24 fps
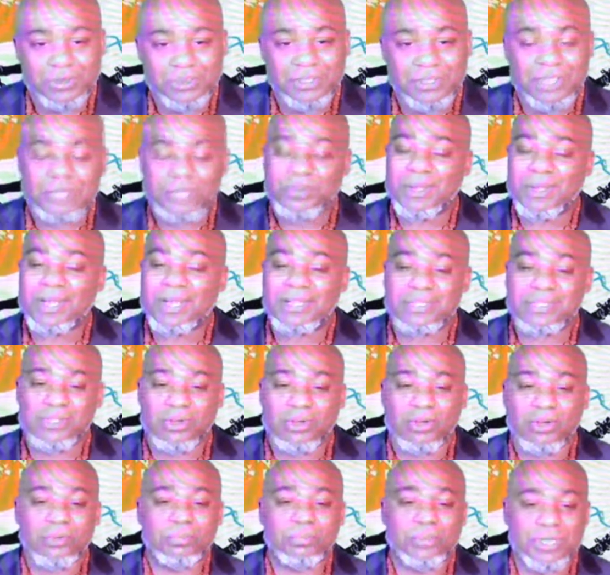That's why it's
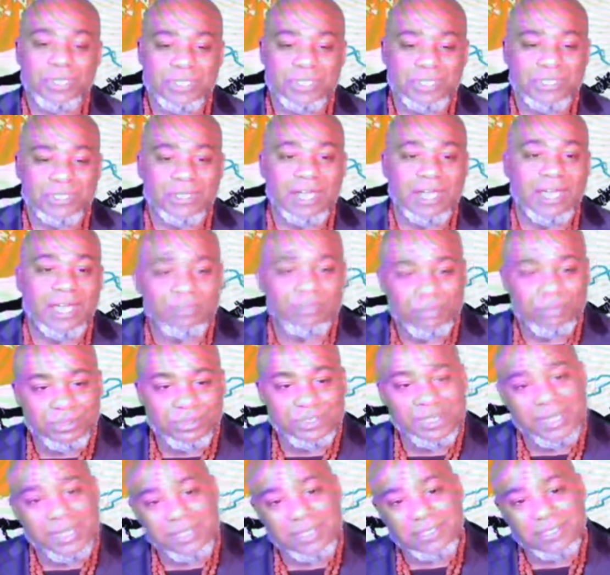called Bridges Live
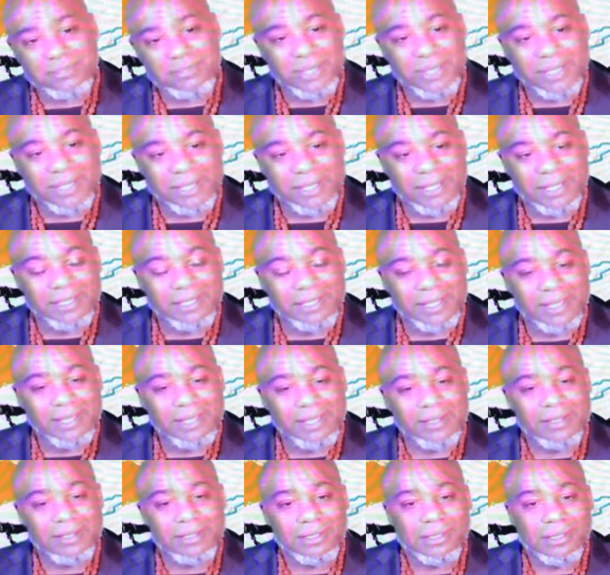Presents. Blah, blah,
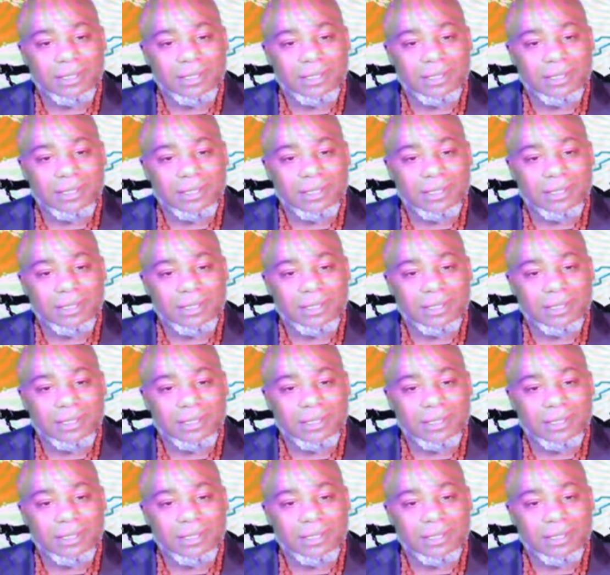blah.